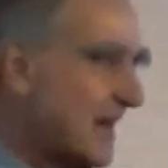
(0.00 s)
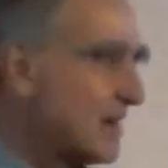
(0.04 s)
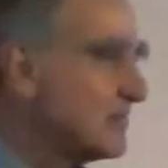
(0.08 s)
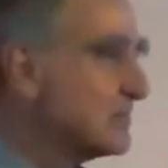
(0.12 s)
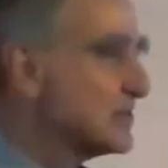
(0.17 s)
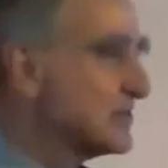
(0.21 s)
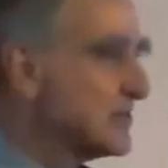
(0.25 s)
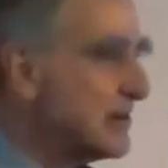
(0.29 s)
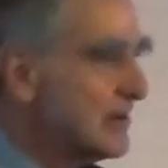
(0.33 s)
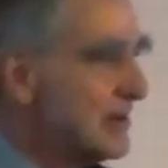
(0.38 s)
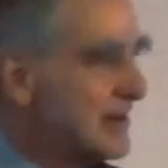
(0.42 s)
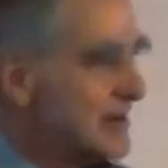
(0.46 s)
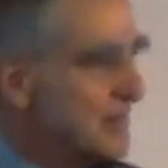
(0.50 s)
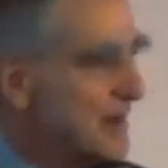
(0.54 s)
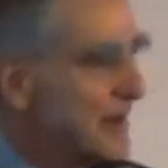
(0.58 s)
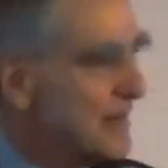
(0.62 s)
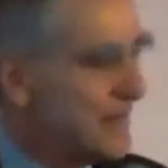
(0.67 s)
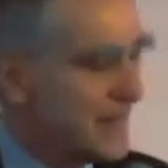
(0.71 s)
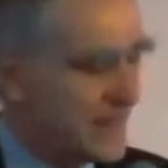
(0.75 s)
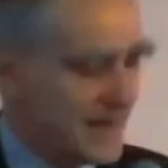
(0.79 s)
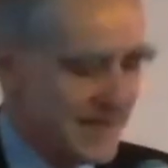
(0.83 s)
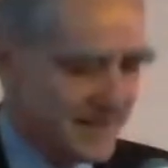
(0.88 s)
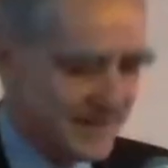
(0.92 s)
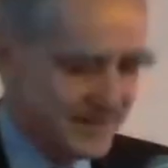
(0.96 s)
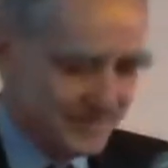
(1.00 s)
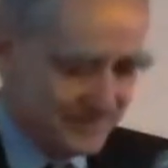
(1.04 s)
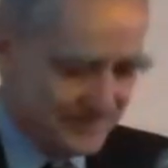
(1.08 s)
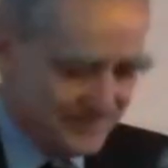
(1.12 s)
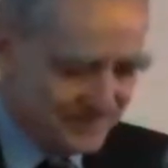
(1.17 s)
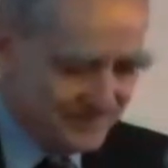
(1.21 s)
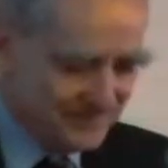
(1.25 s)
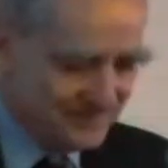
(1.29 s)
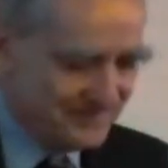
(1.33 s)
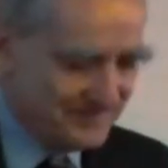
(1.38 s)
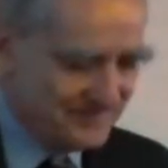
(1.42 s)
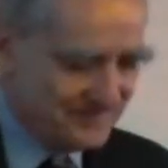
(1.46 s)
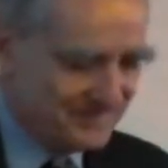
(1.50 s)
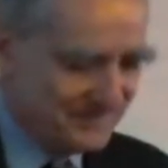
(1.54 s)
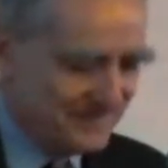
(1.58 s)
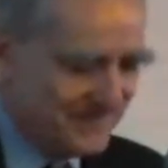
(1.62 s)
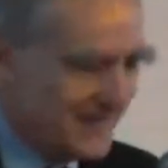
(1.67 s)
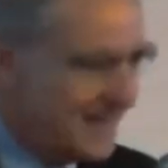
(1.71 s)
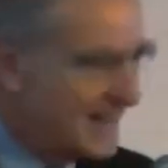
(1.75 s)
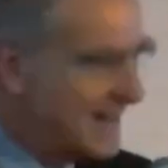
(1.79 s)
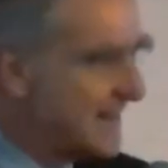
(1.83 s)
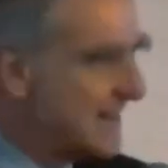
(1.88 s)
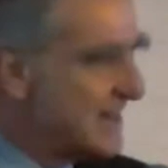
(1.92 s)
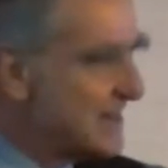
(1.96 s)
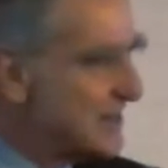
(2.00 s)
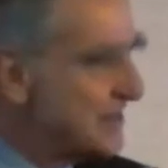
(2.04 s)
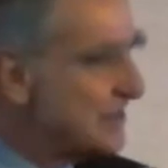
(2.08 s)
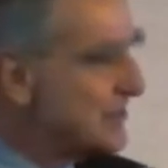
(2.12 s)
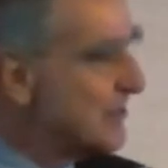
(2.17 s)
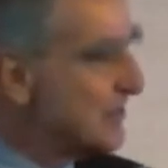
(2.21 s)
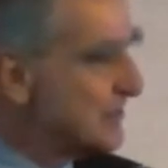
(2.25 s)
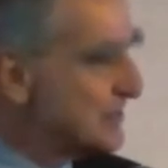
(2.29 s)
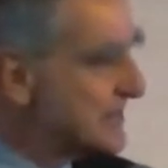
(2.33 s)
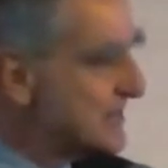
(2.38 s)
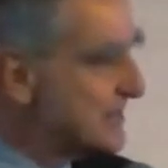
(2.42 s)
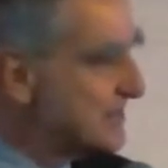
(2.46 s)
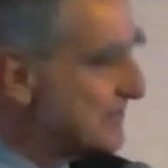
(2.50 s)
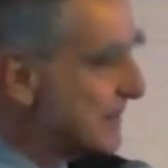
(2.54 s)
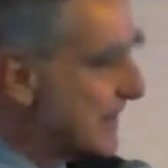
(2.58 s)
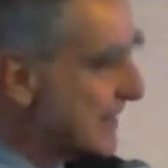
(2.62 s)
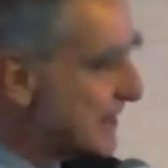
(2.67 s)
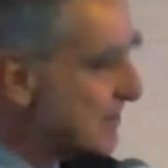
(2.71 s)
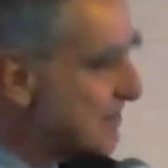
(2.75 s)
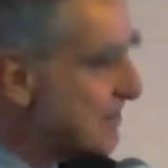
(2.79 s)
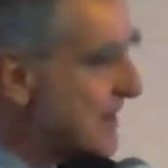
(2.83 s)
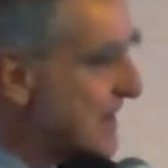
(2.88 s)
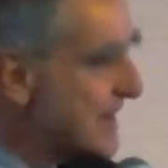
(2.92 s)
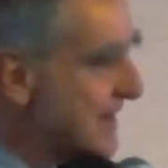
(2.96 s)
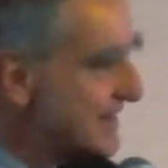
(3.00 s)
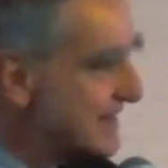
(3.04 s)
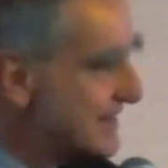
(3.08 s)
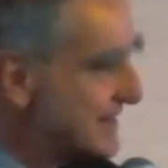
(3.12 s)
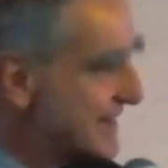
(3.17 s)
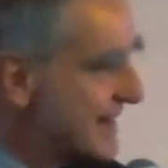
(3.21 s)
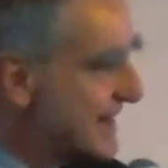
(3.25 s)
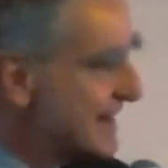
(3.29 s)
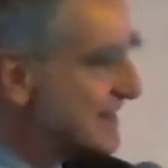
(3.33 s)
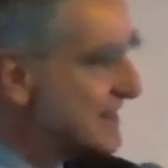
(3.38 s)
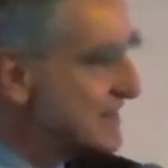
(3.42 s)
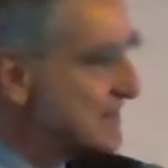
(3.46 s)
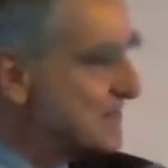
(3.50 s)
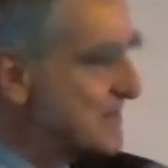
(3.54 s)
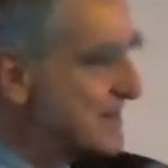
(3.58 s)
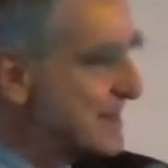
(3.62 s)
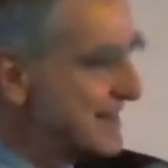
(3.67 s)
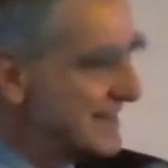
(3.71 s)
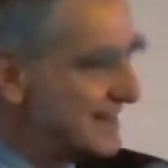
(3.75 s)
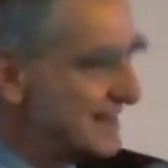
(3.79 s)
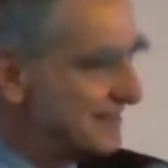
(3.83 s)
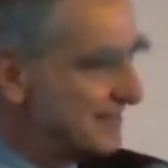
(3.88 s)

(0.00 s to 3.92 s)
I'm sorry about that. You don't seem like a pain in the neck to me.